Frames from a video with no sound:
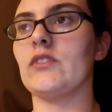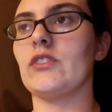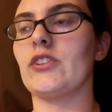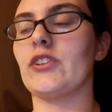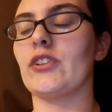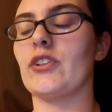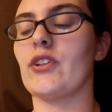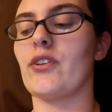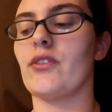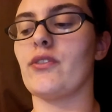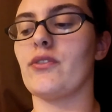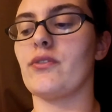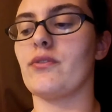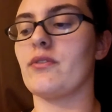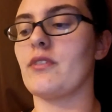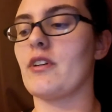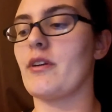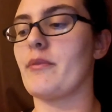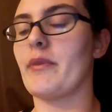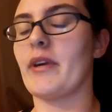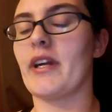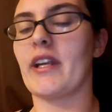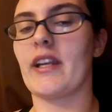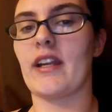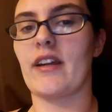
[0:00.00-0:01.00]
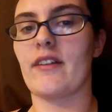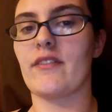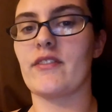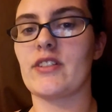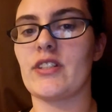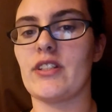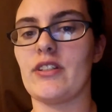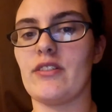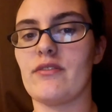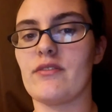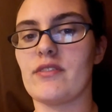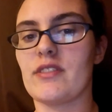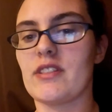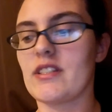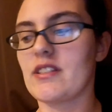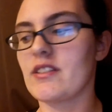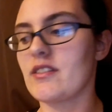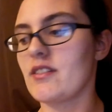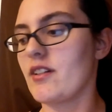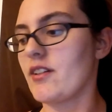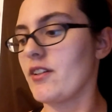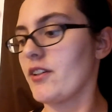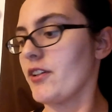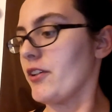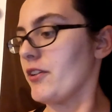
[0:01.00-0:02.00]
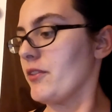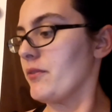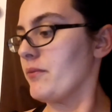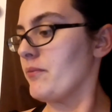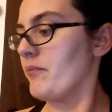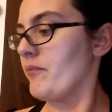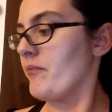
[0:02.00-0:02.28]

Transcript: so I might have to use this on her.